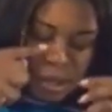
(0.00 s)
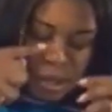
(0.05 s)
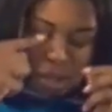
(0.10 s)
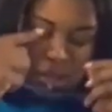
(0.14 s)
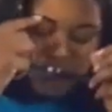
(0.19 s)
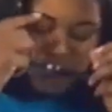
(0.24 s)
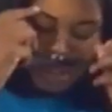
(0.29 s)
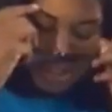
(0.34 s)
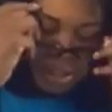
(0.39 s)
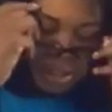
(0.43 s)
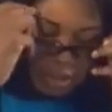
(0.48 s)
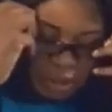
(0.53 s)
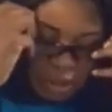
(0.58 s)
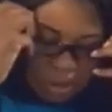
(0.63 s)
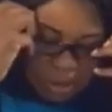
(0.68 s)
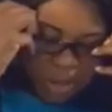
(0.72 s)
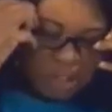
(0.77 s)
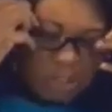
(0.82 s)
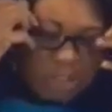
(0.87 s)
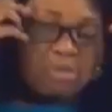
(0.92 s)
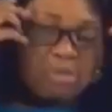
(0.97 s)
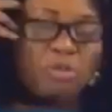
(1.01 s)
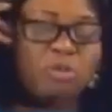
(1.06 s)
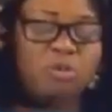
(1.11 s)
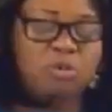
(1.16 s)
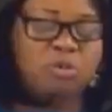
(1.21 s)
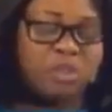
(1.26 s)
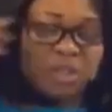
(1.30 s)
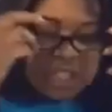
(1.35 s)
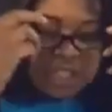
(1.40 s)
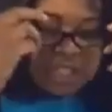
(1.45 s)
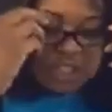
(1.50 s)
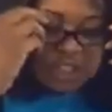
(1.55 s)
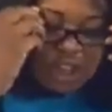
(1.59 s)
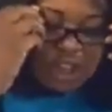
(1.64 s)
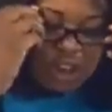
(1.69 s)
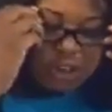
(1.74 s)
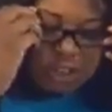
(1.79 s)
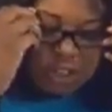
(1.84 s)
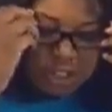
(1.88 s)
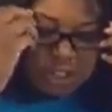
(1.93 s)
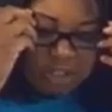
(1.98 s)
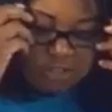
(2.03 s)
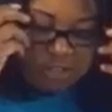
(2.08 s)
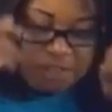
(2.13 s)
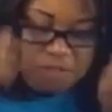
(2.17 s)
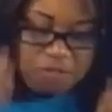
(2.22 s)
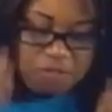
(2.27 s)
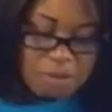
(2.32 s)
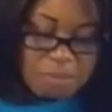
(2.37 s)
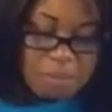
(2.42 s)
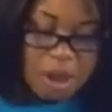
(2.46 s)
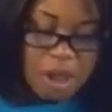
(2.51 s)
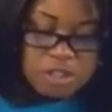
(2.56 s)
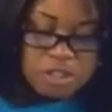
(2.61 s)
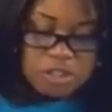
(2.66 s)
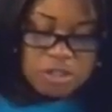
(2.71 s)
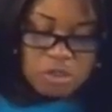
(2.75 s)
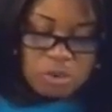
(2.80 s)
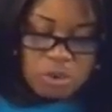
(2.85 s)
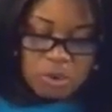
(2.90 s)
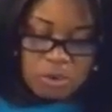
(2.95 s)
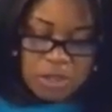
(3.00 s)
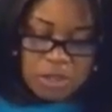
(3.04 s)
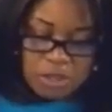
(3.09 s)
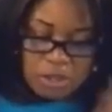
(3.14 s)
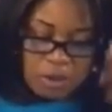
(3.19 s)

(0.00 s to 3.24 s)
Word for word: So the story of Ruth is not different from our story,